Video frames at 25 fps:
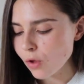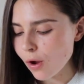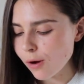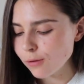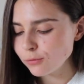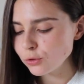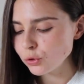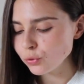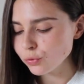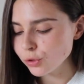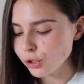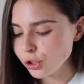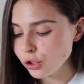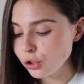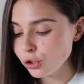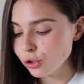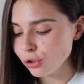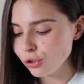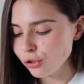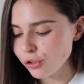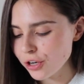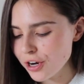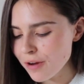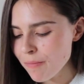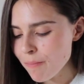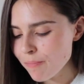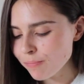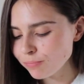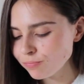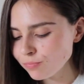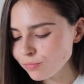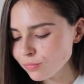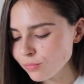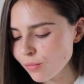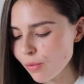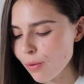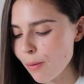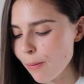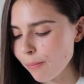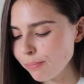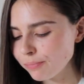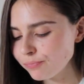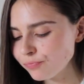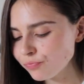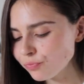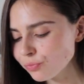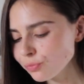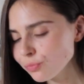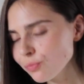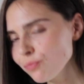It's really sugary,
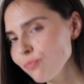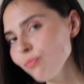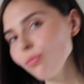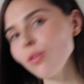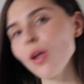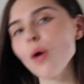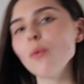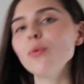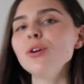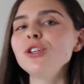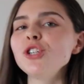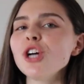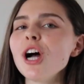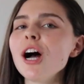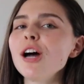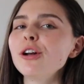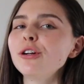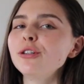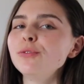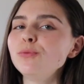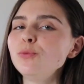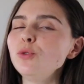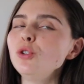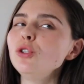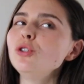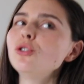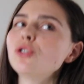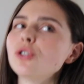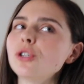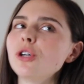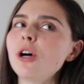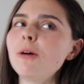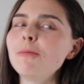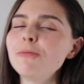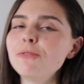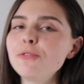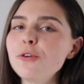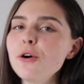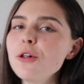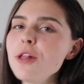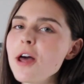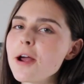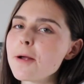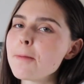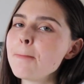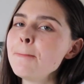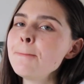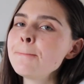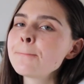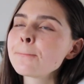which I don't usually opt for.
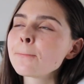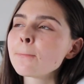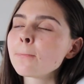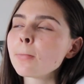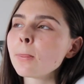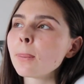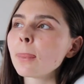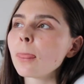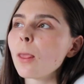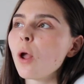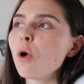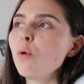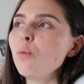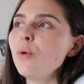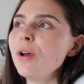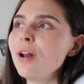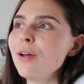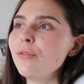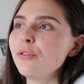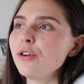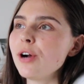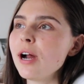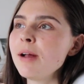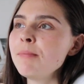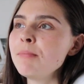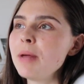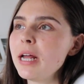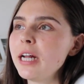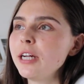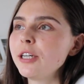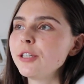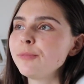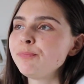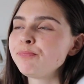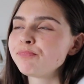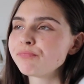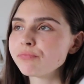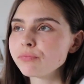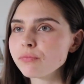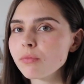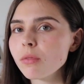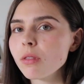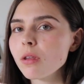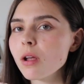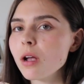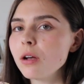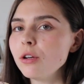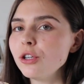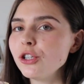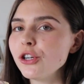Like whenever I make,
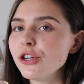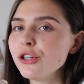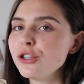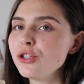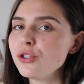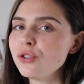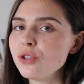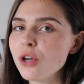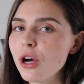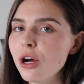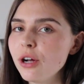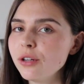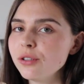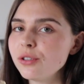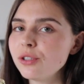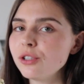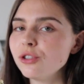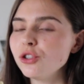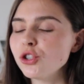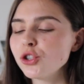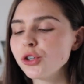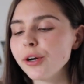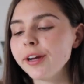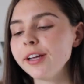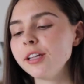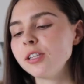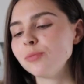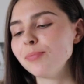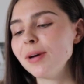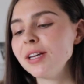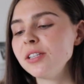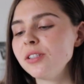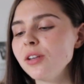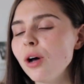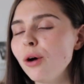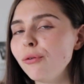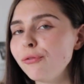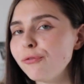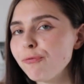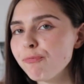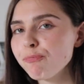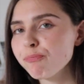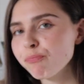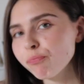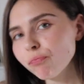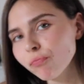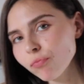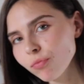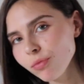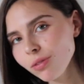you know, desserts and treats myself,
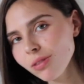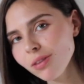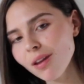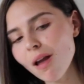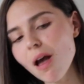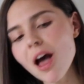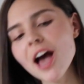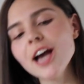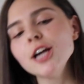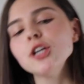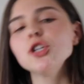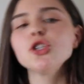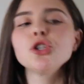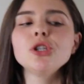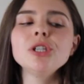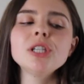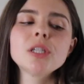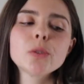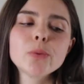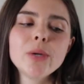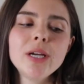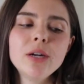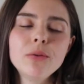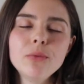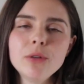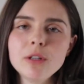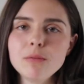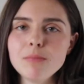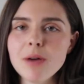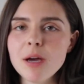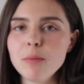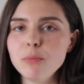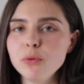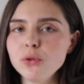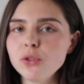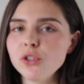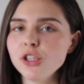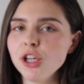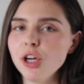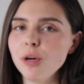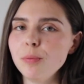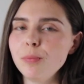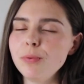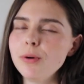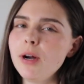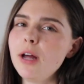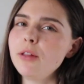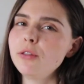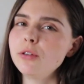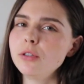I usually sweeten with maple syrup
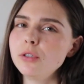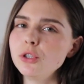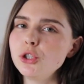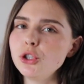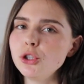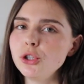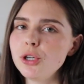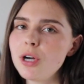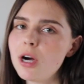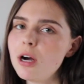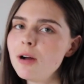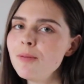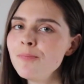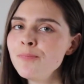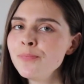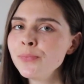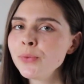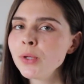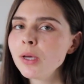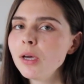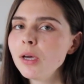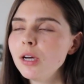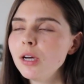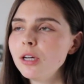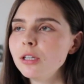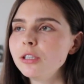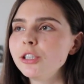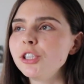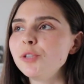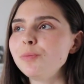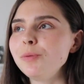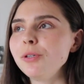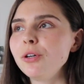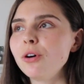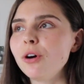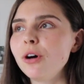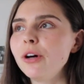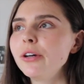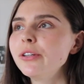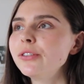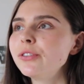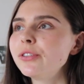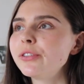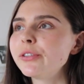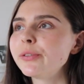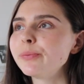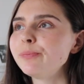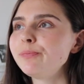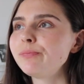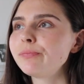rather than sugar, just
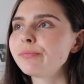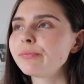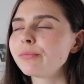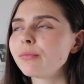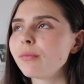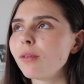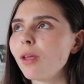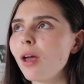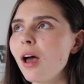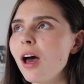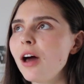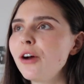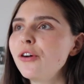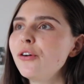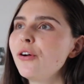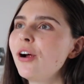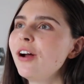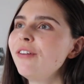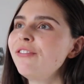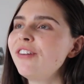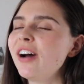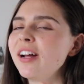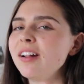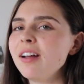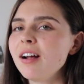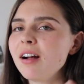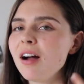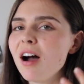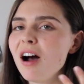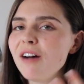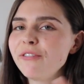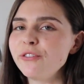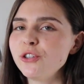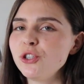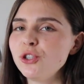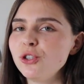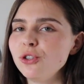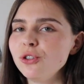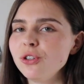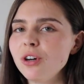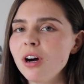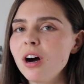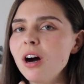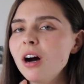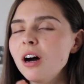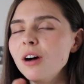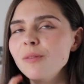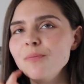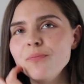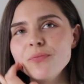because, I don't know, I find like after sugar,
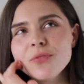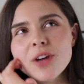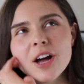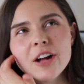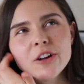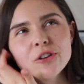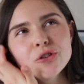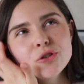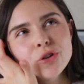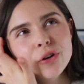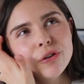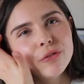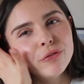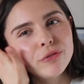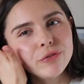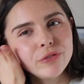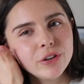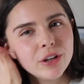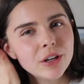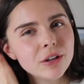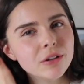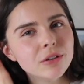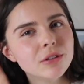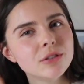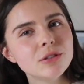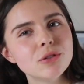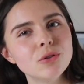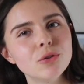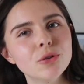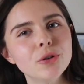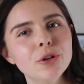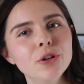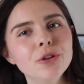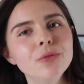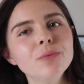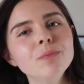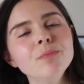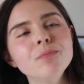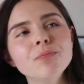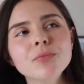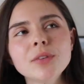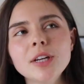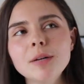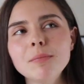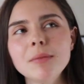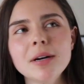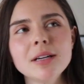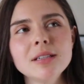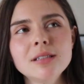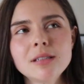I just don't feel as good
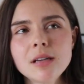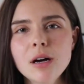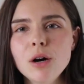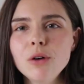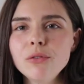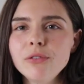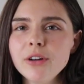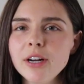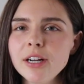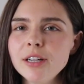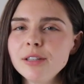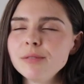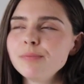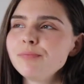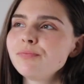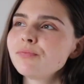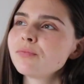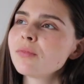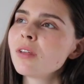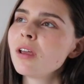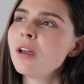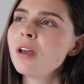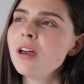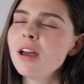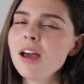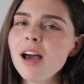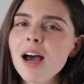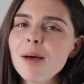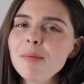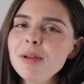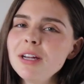in myself. I I